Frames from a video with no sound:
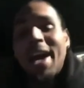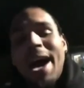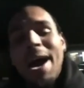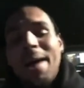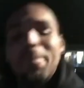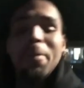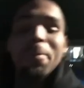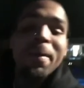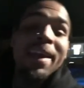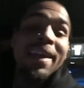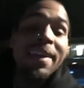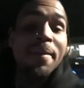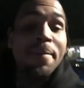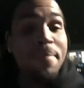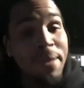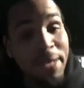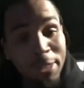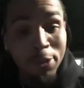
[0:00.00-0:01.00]
them.
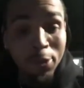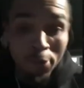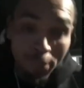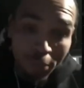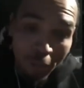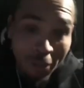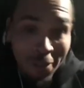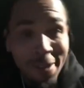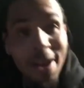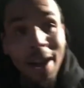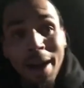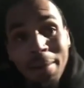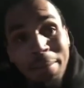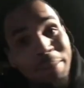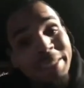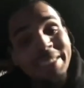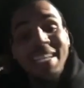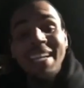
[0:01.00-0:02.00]
Duh, they'll go